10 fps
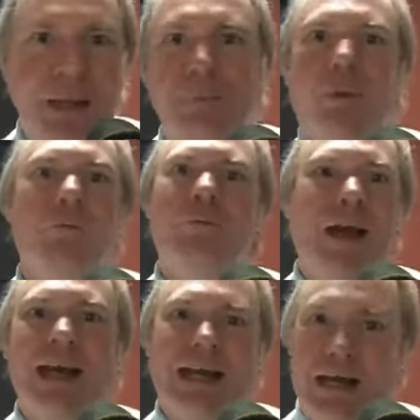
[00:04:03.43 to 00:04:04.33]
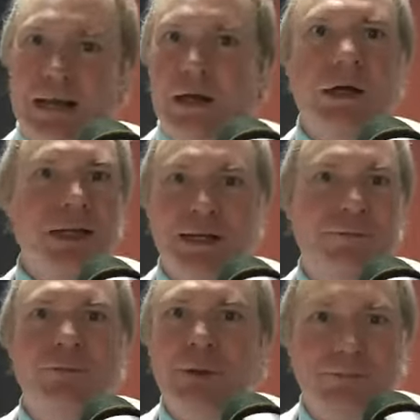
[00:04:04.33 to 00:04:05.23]
people fighting on,
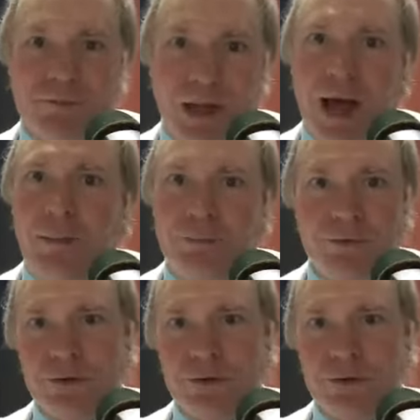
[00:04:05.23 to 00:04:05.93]
in flip flops.